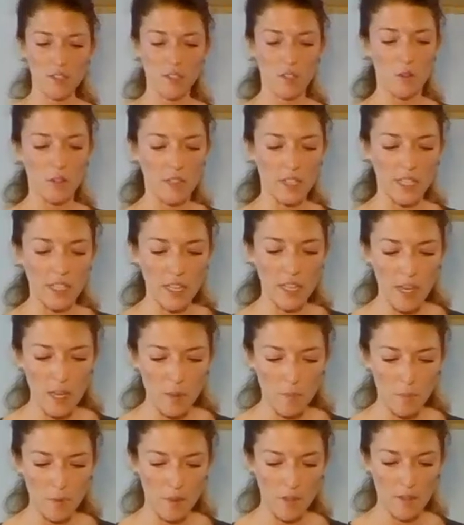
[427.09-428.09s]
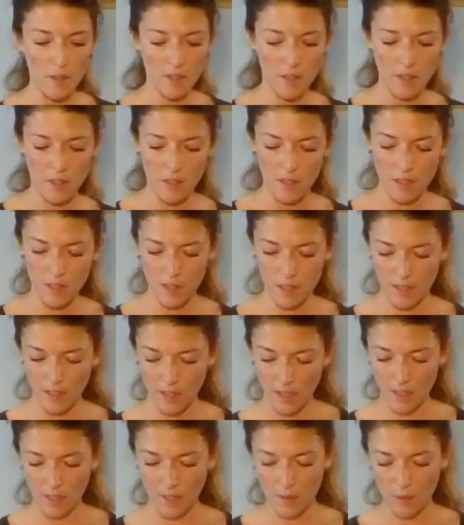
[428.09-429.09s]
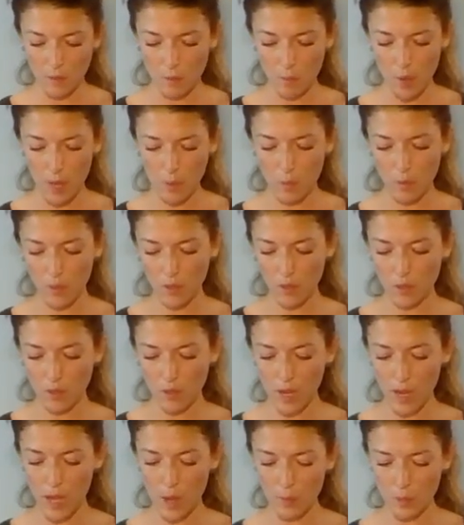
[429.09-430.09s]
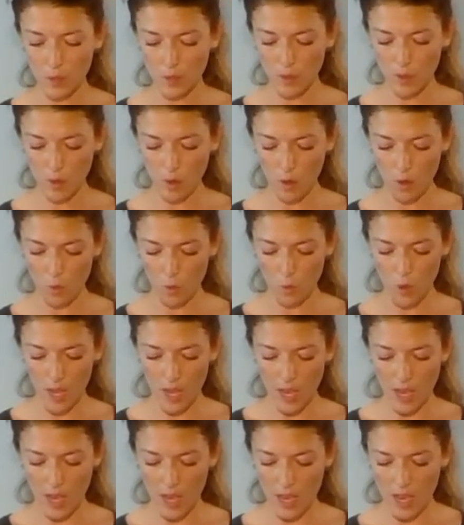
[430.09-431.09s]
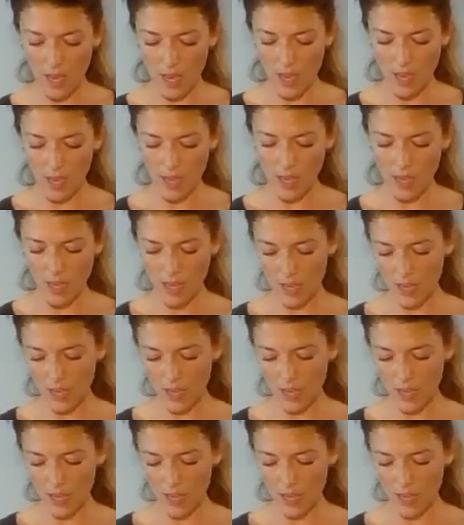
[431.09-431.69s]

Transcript: So clean up. Get those papery scraps away.